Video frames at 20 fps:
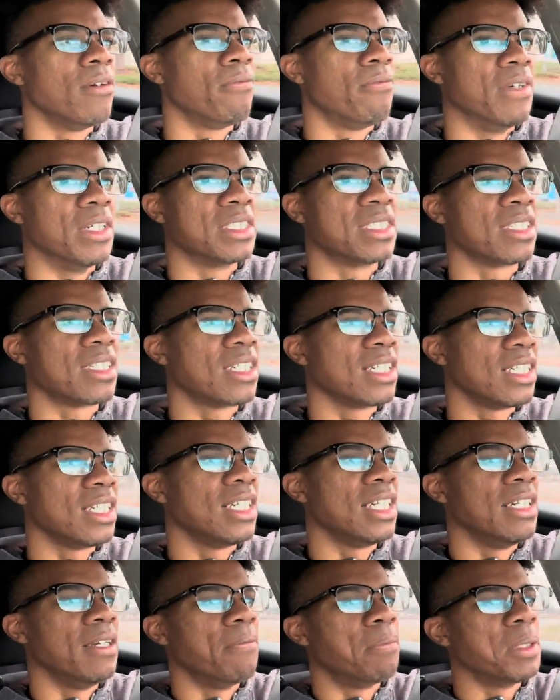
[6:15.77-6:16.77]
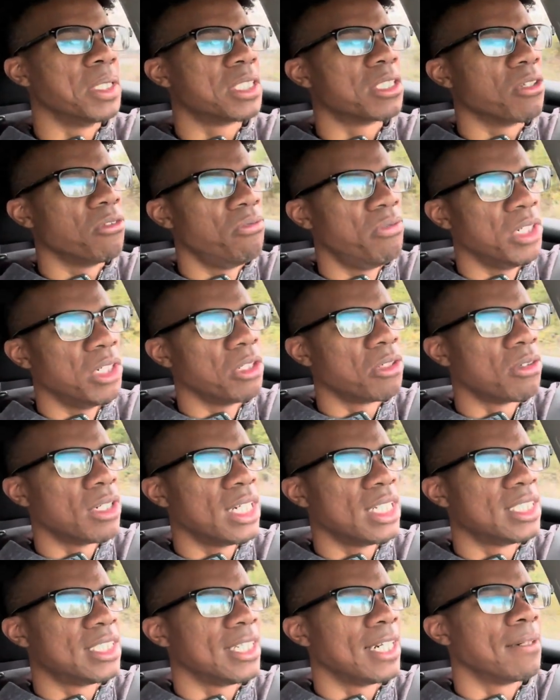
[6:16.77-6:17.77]
physically, and put your vehicle
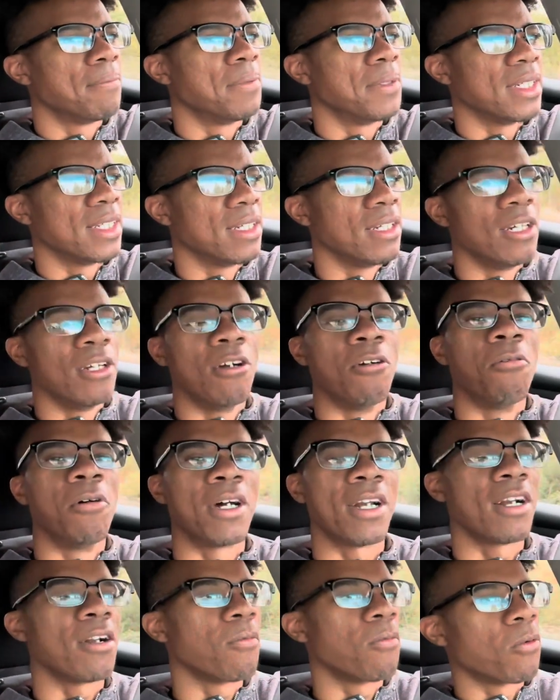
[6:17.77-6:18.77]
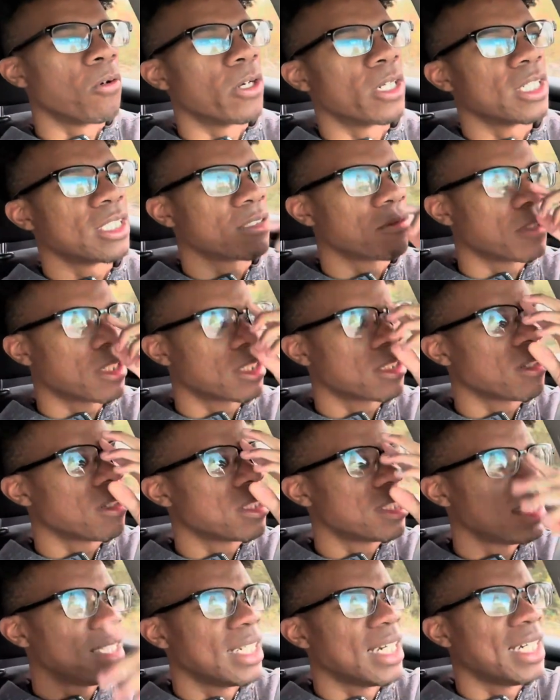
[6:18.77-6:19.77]
at jeopardy. One of the warnings I want to talk
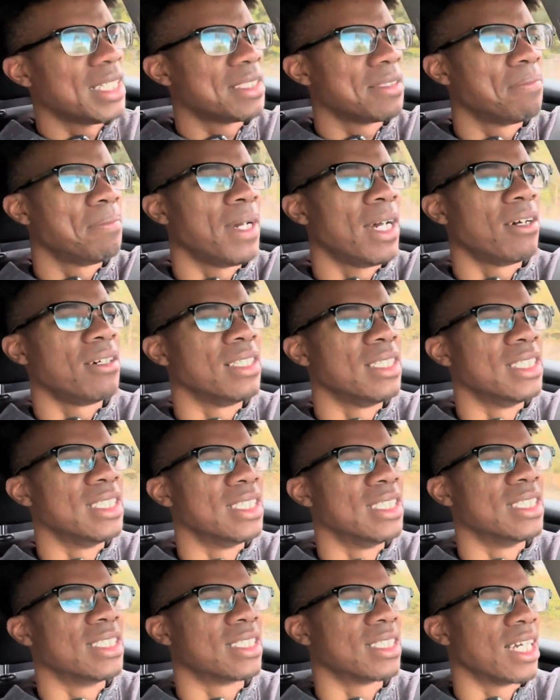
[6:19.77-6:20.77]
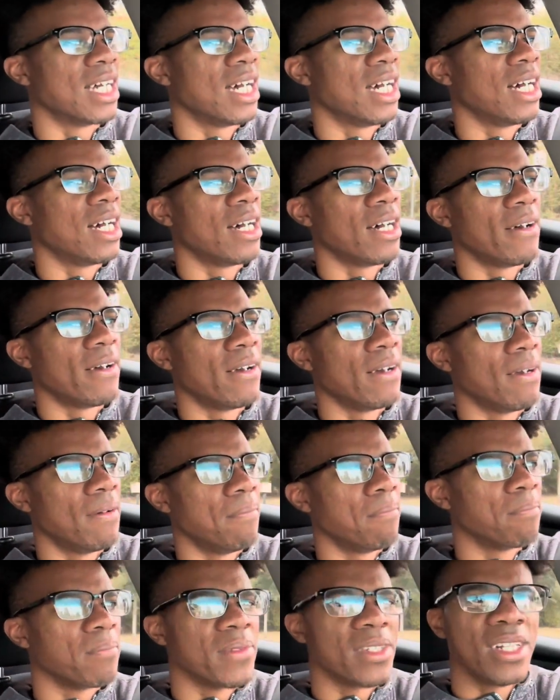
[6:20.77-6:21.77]
to you guys about is
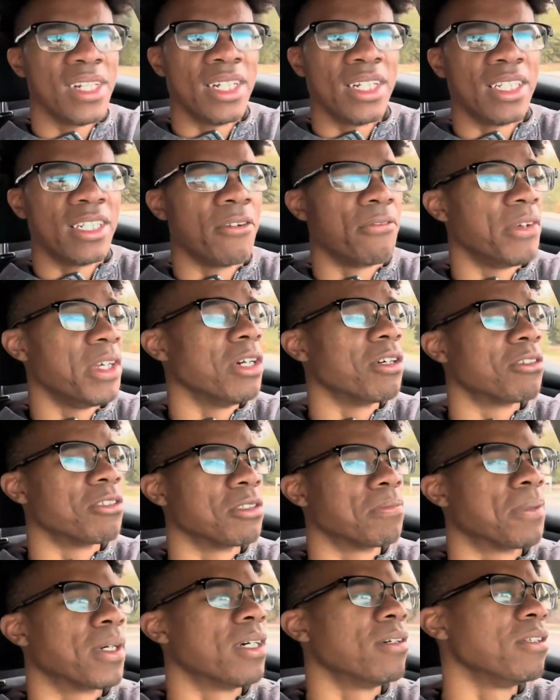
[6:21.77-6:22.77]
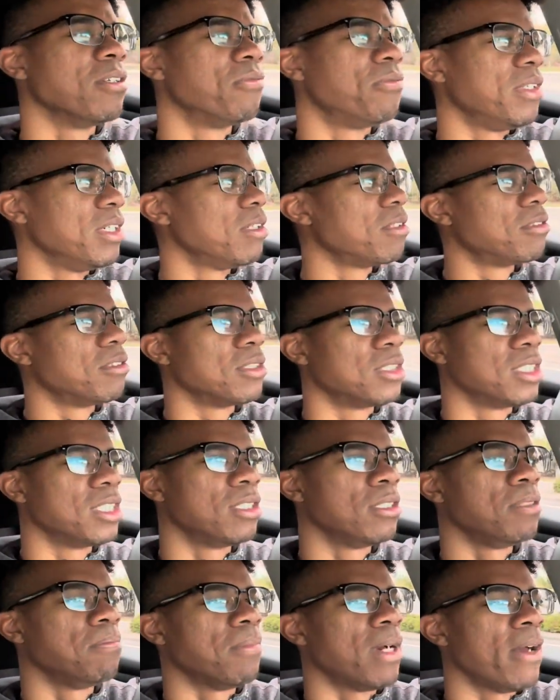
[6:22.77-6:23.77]
your vehicles, bro. Your vehicles,
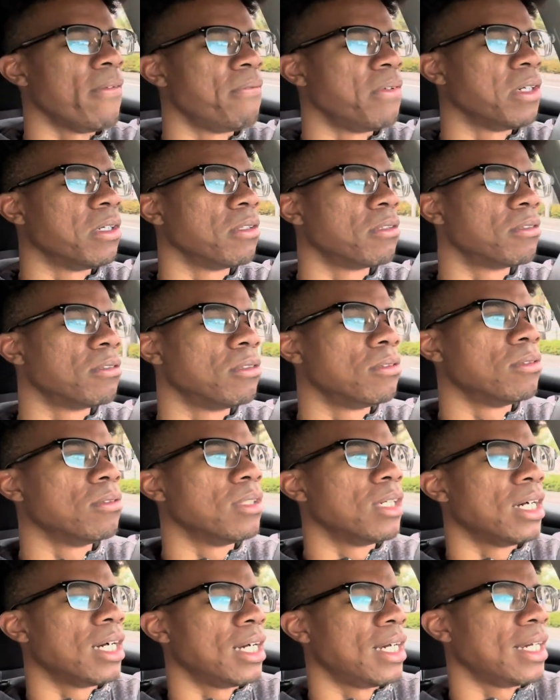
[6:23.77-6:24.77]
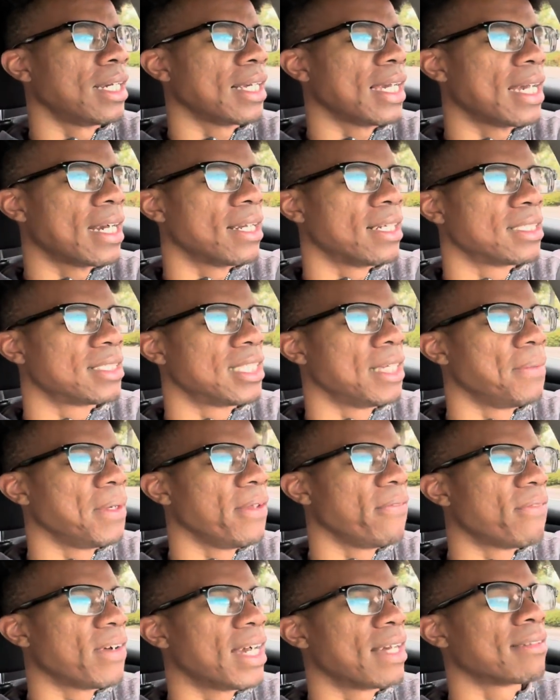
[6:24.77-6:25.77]
dude. My vehicle, I got
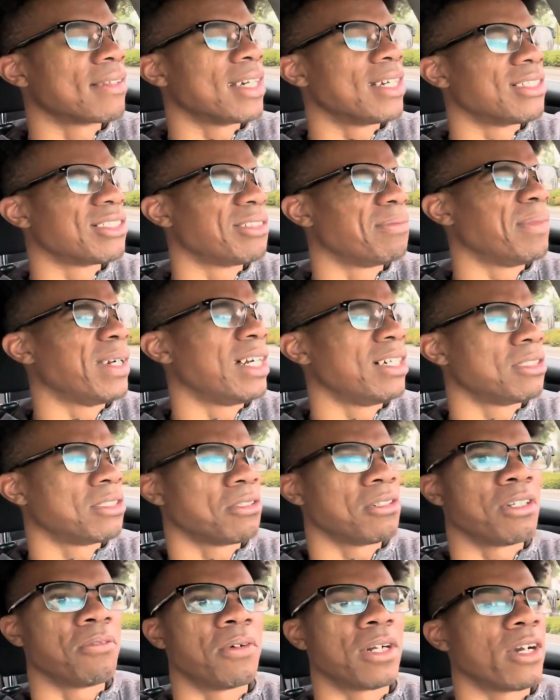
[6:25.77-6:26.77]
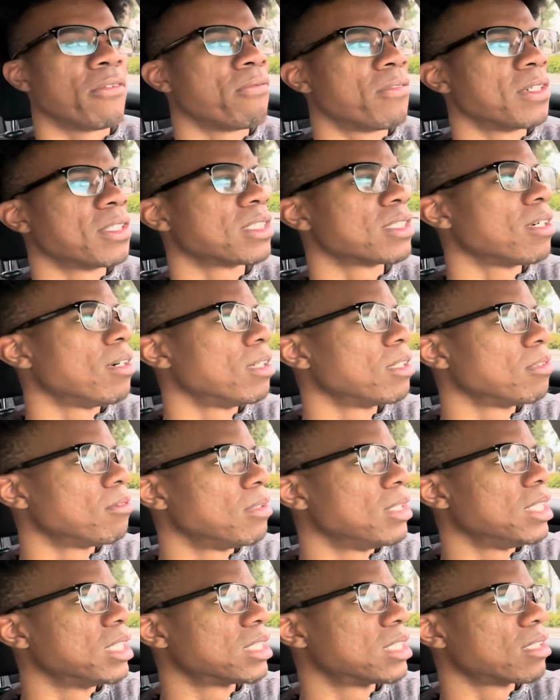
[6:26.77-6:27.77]
75,000 miles on it. When I first started
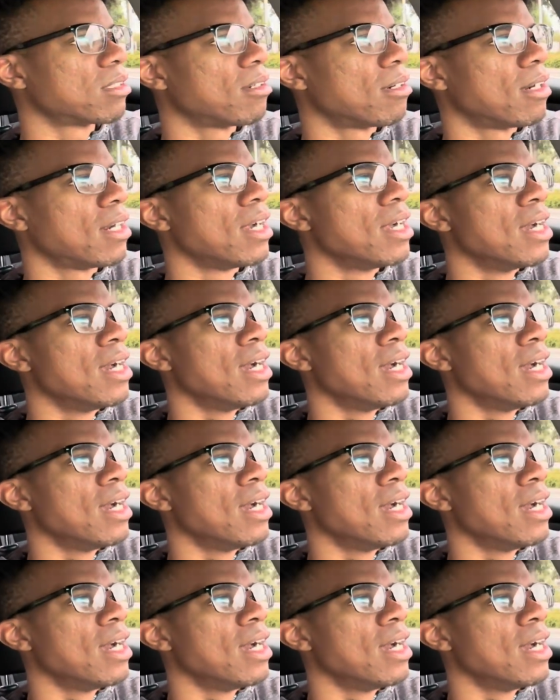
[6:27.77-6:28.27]
doing Instacart,